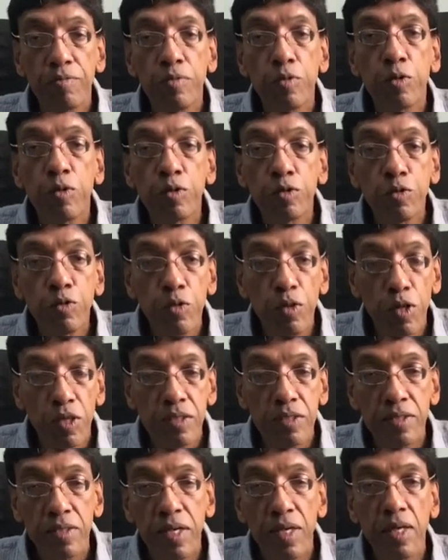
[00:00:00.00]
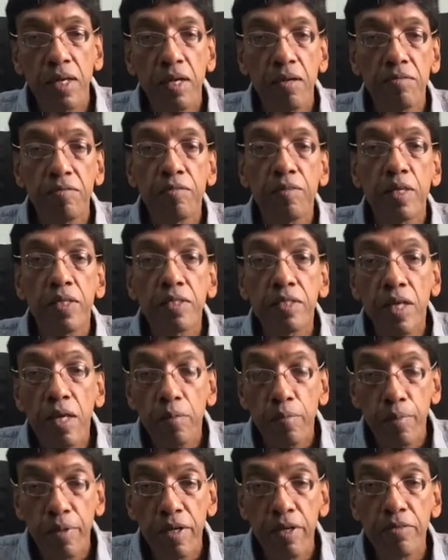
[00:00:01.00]
those who lost their loved ones, their
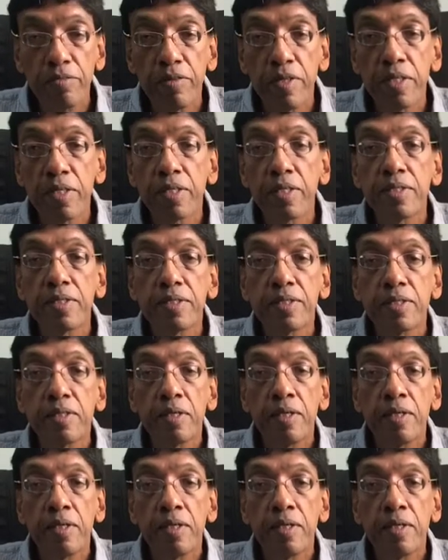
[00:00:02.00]
breadwinners,